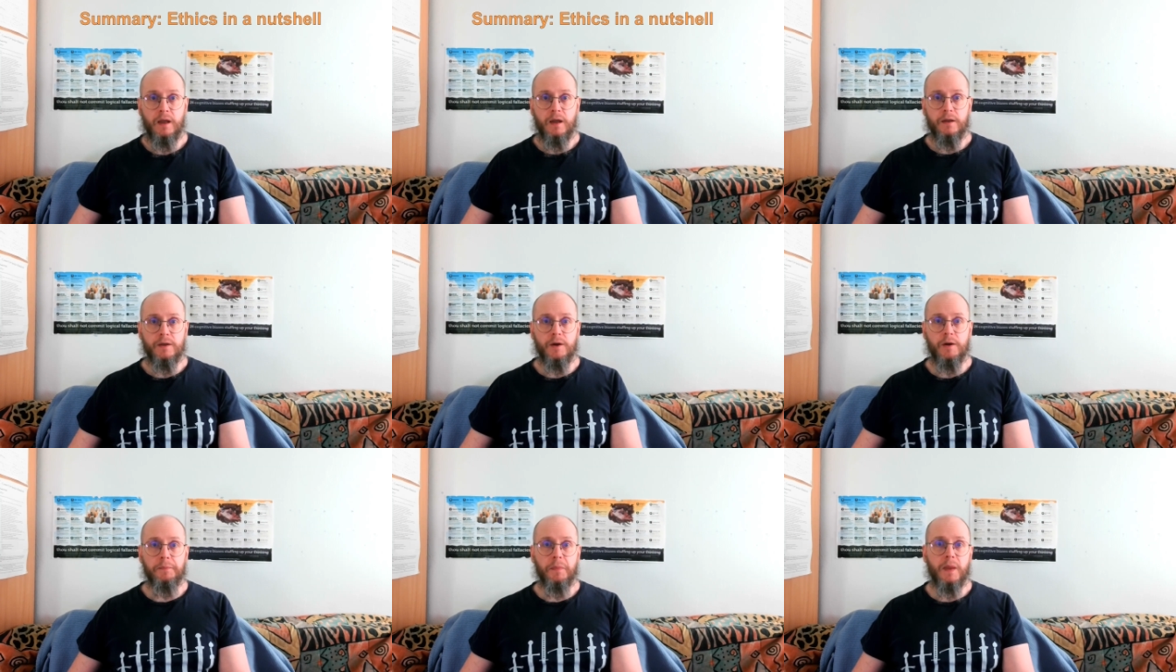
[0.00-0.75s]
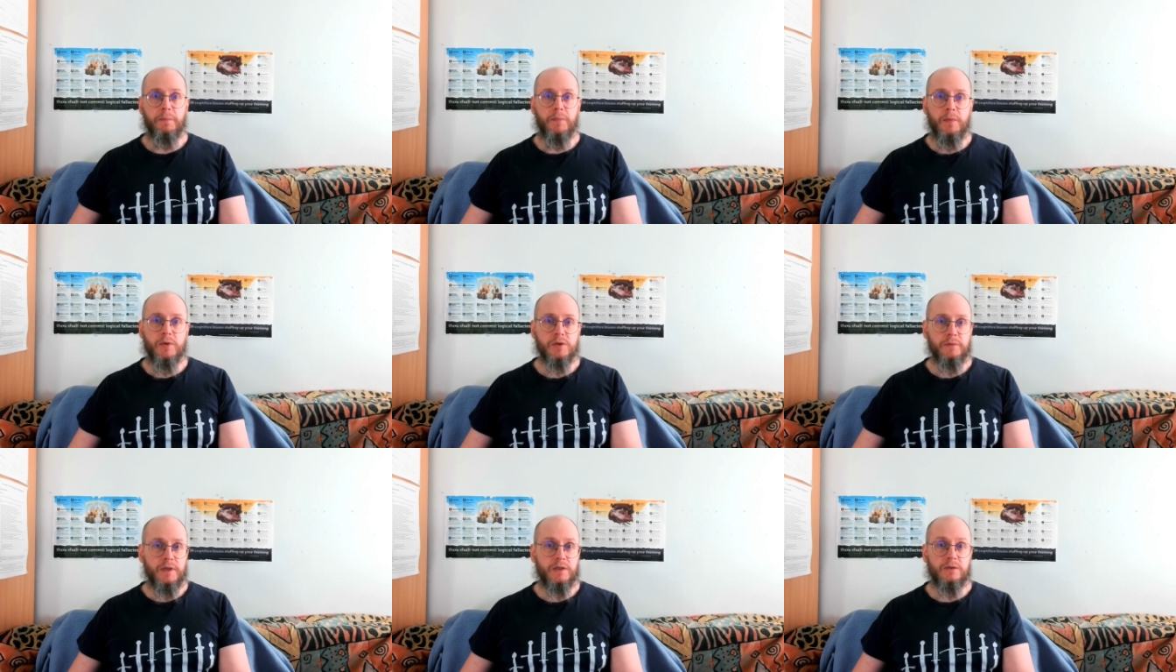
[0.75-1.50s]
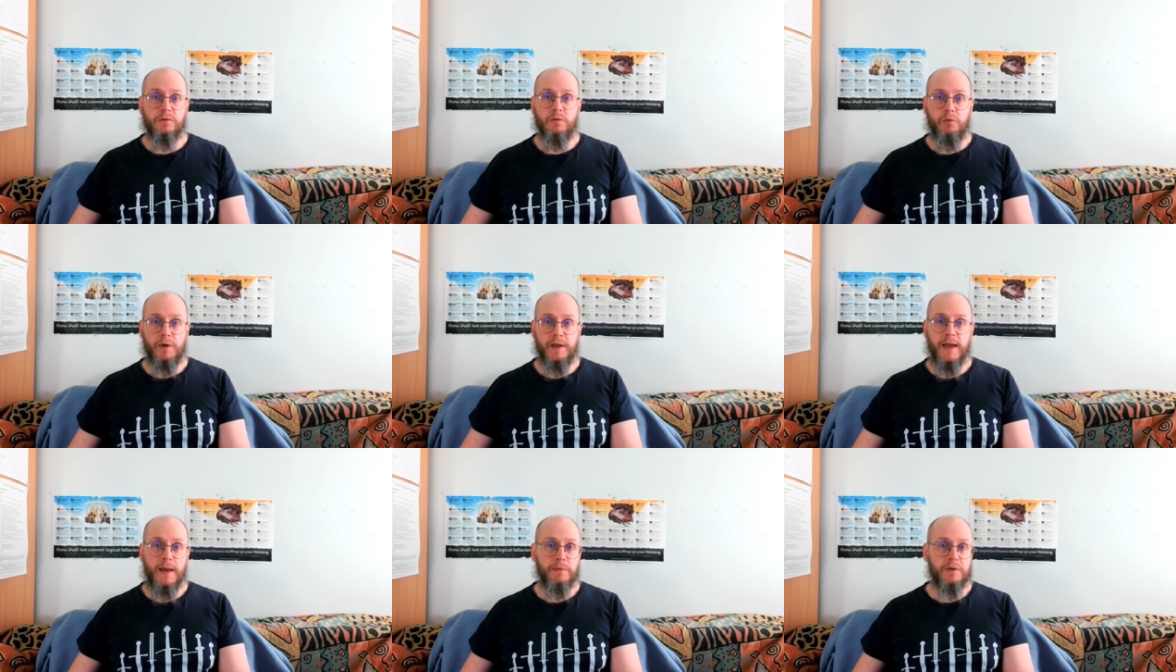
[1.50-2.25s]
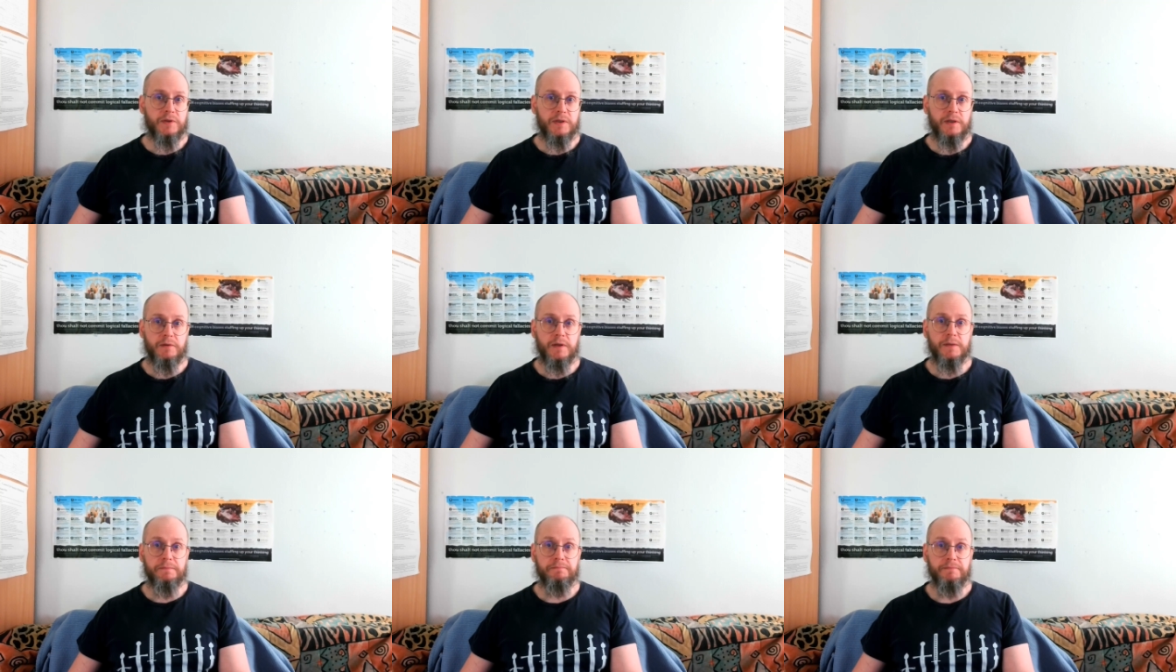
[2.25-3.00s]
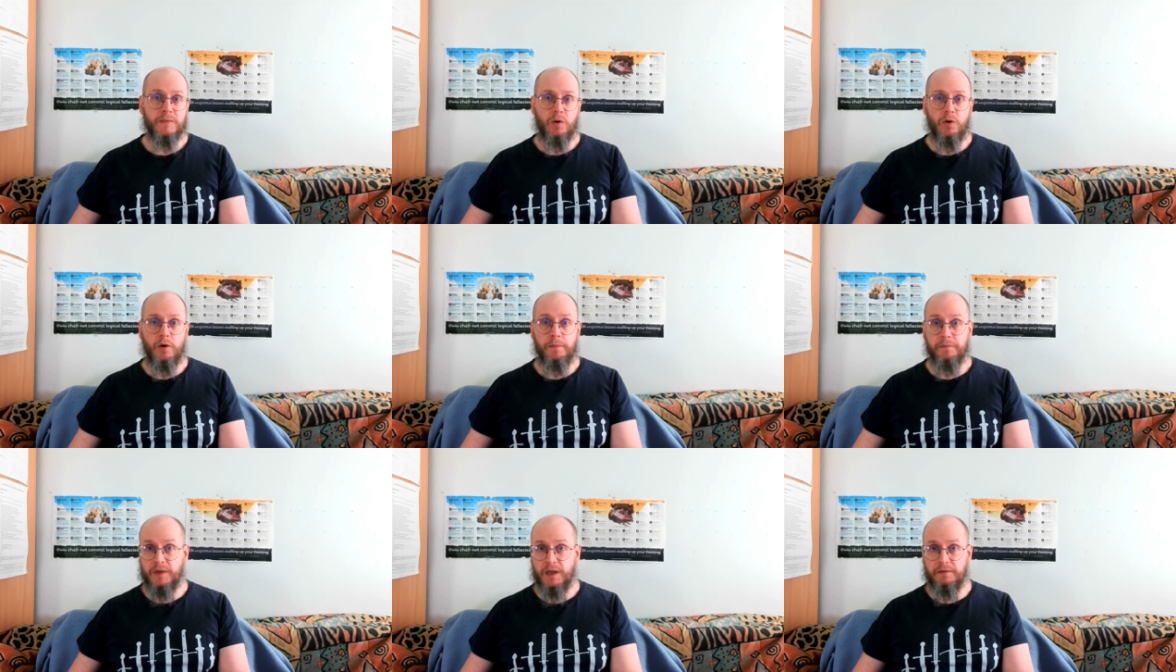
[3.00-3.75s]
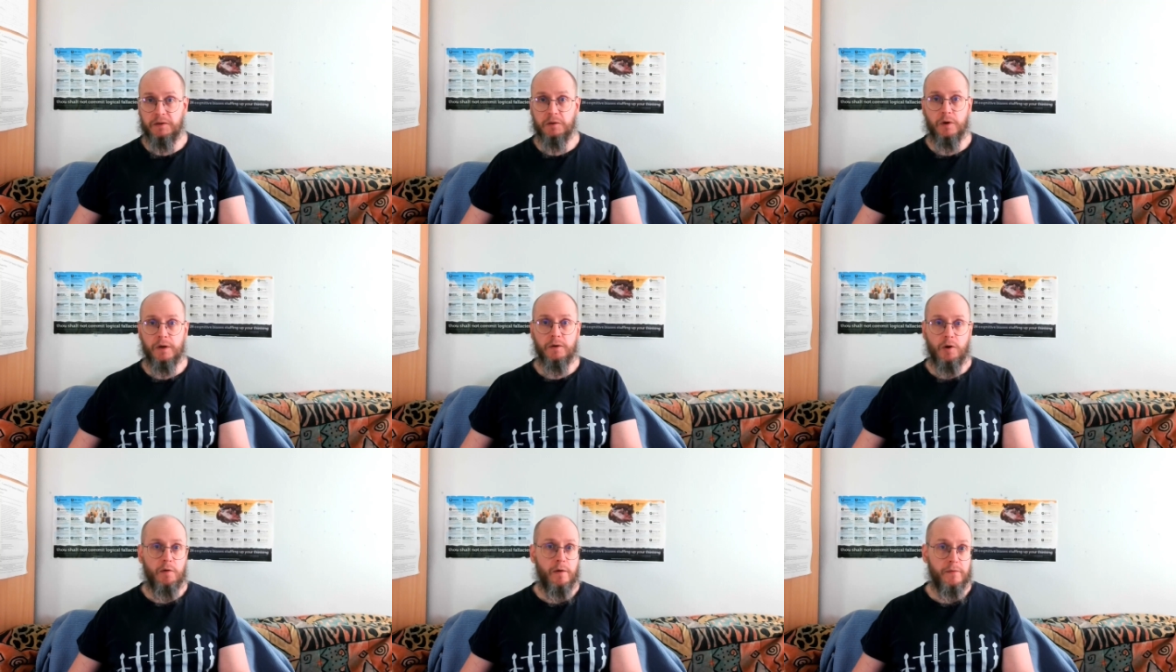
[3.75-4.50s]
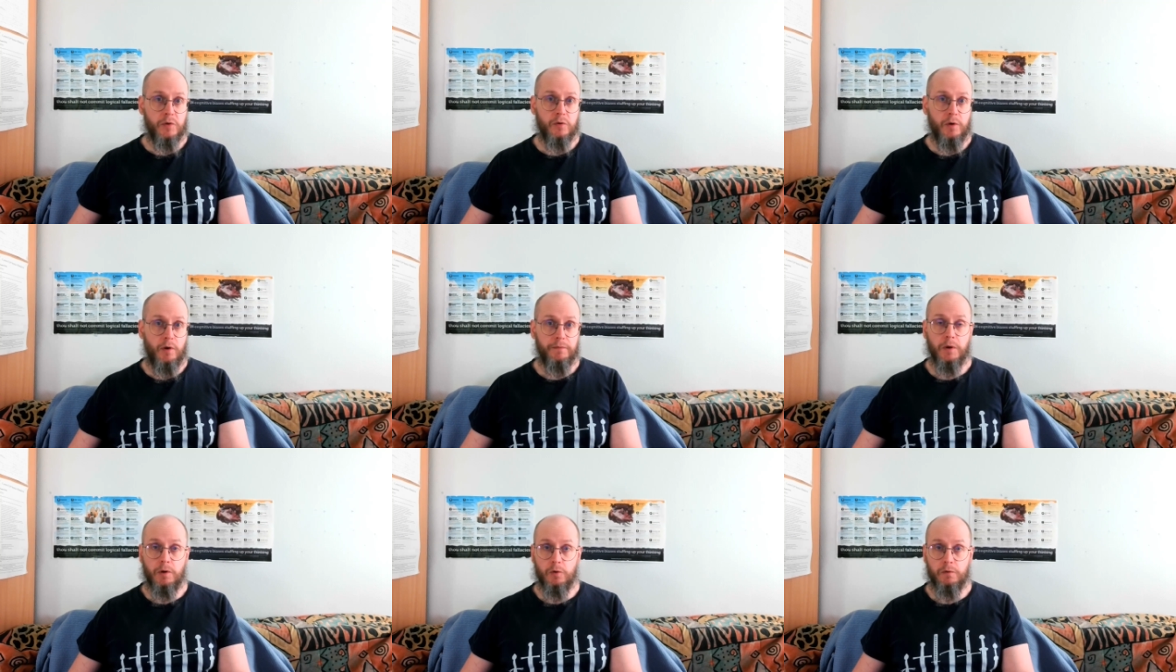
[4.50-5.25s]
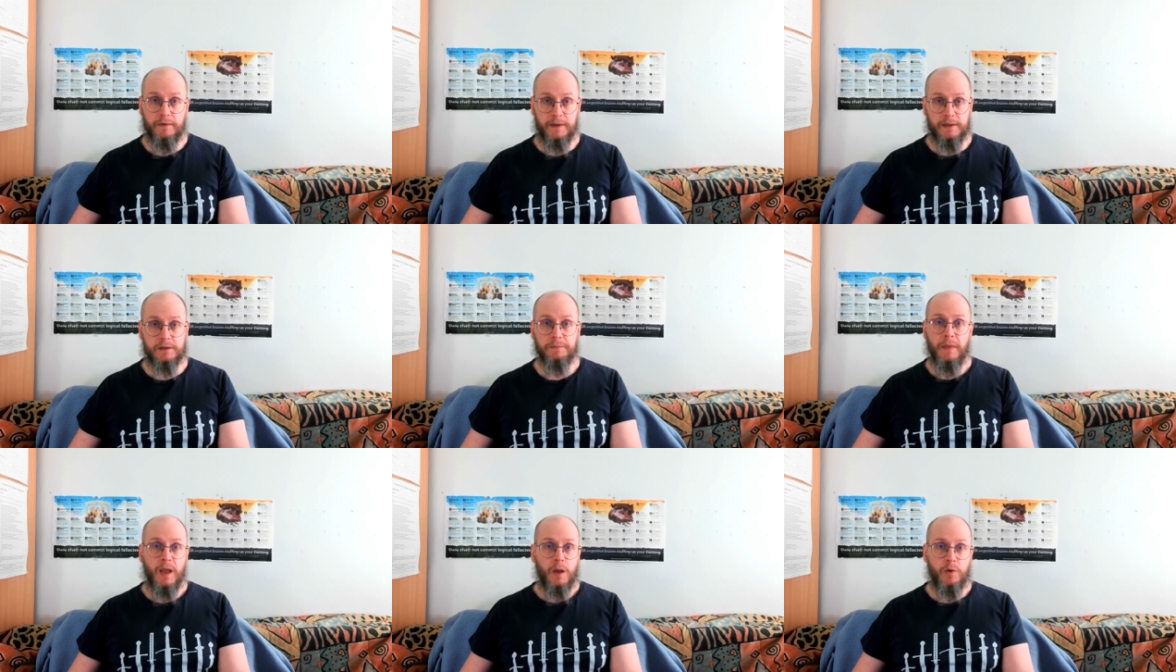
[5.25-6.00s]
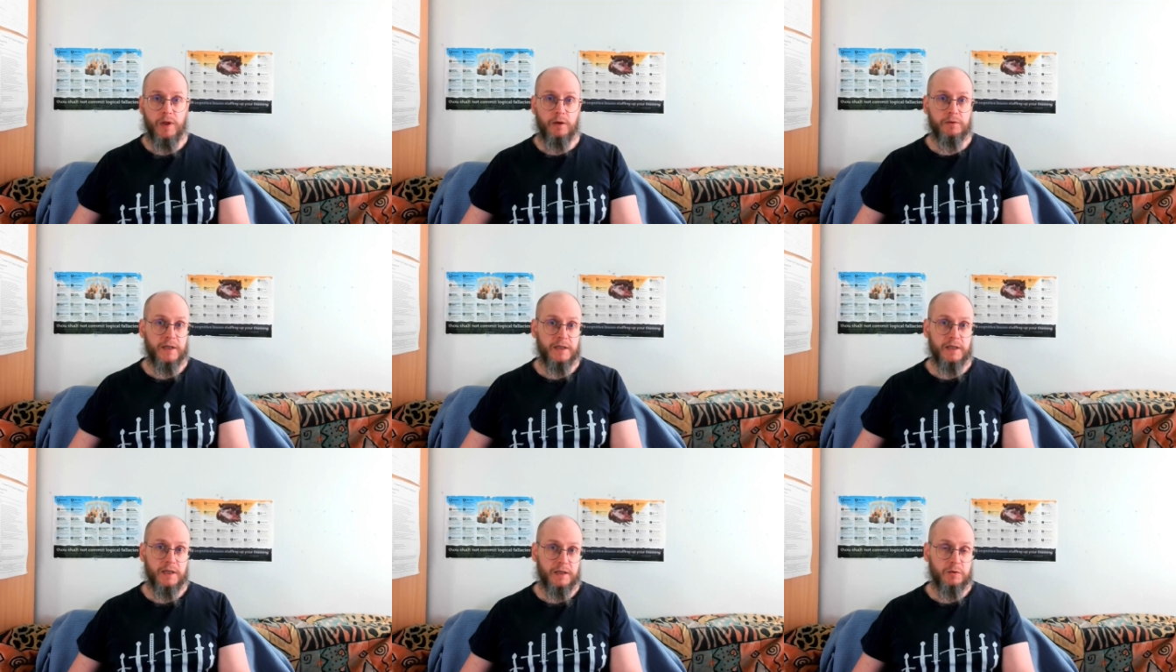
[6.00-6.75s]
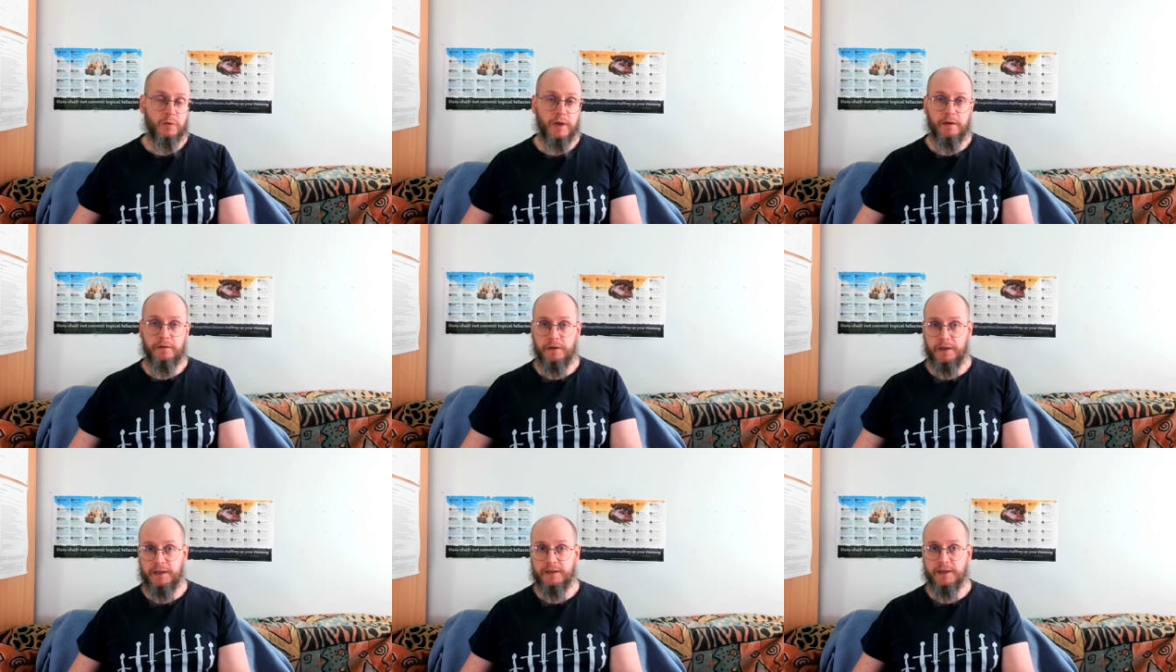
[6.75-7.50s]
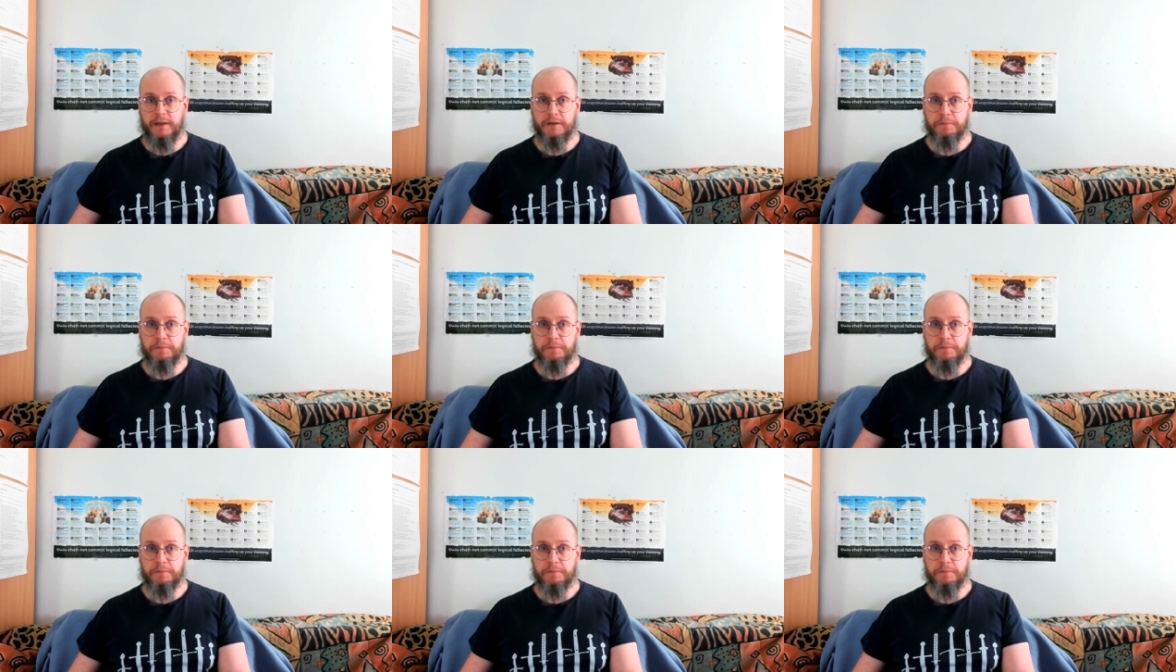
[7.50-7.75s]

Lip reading: The purpose is to recap the series or give you an overview of the whole field without getting into any of the details.